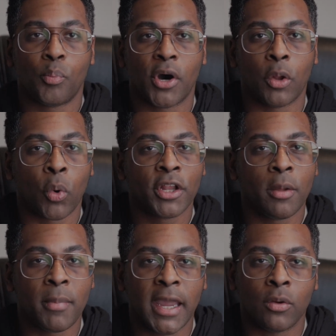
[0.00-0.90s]
but one of
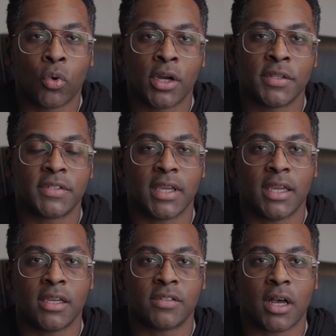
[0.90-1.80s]
the main ones
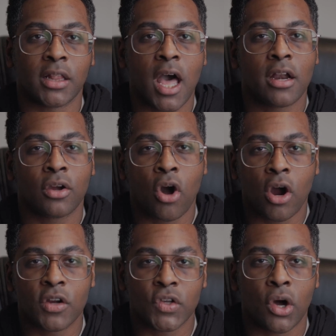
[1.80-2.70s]
is a lot of
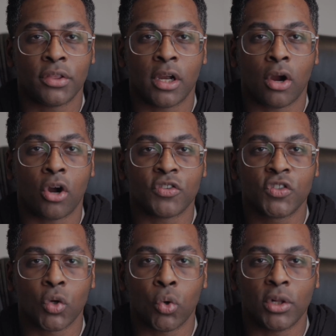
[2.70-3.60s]
cars on there are
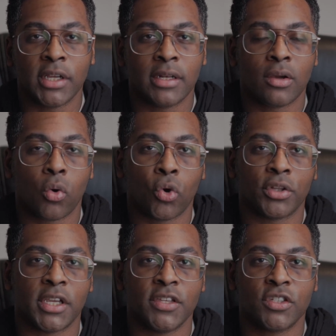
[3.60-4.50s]
stolen or
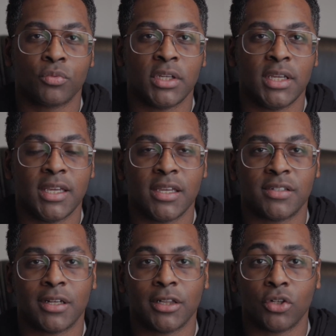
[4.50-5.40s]
the history
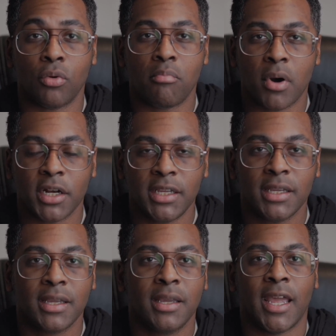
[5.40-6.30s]
is a little
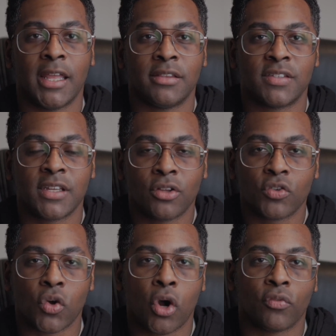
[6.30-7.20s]
muddy, and
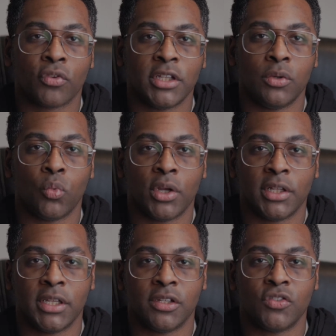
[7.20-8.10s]
sellers aren't really
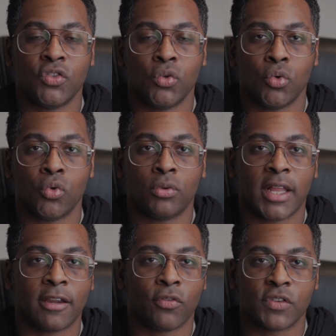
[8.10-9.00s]
willing to,
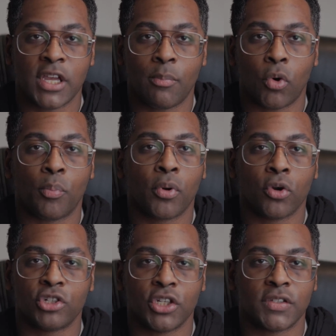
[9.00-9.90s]
like, for example,
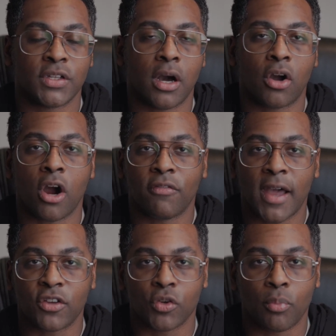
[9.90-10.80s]
purchase a
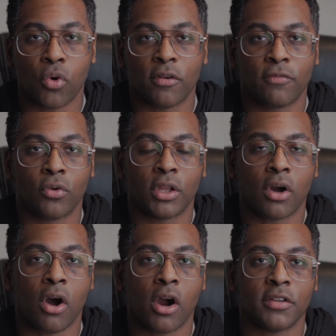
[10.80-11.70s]
Carfax report for the
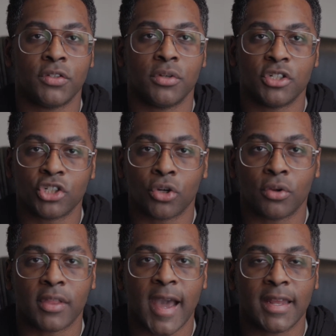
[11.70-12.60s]
car to
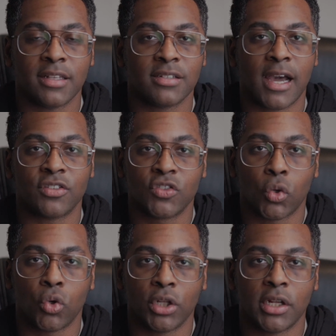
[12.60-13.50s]
ensure that it's not
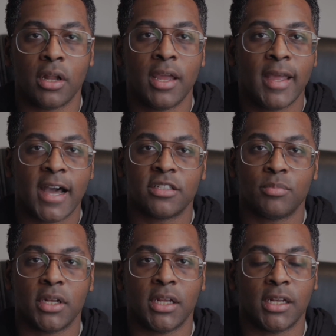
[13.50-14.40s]
stolen,
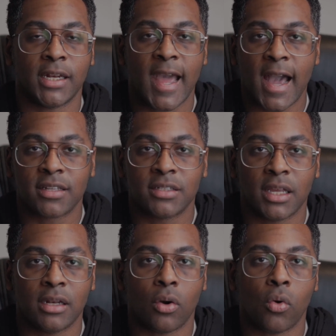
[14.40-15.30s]
hasn't been in an
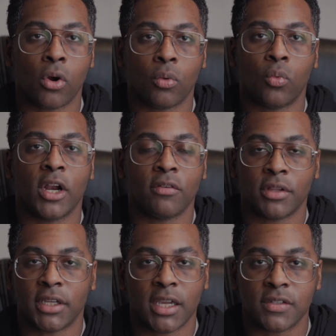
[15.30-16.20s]
accident, or whatever
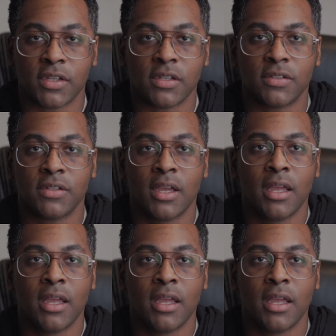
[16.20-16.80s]
the case is.